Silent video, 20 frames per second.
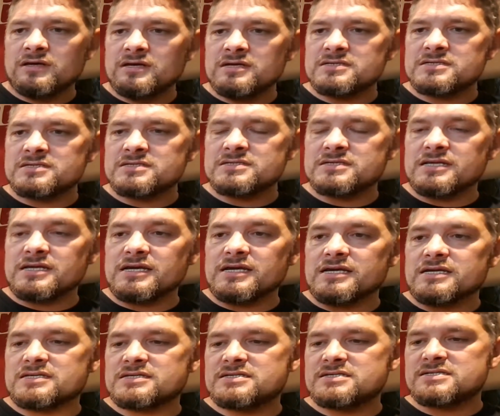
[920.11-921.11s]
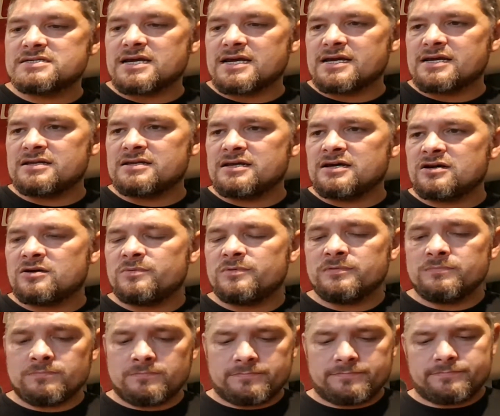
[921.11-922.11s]
This is the second
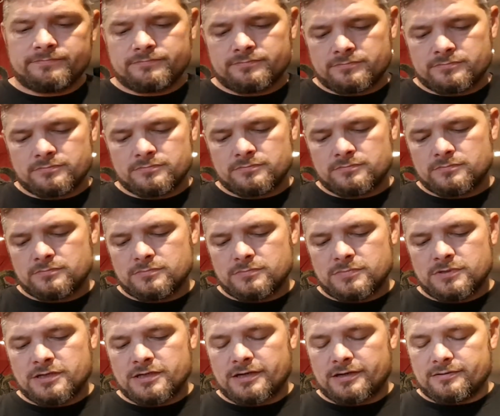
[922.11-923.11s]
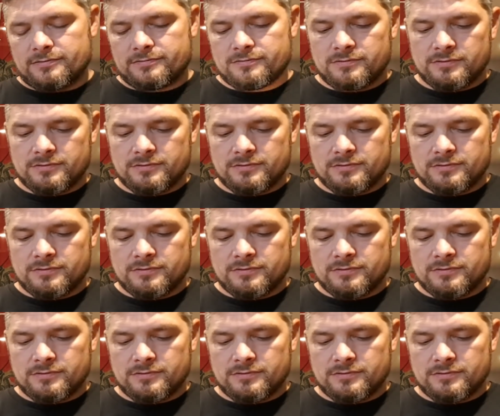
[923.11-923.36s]
album. Yeah,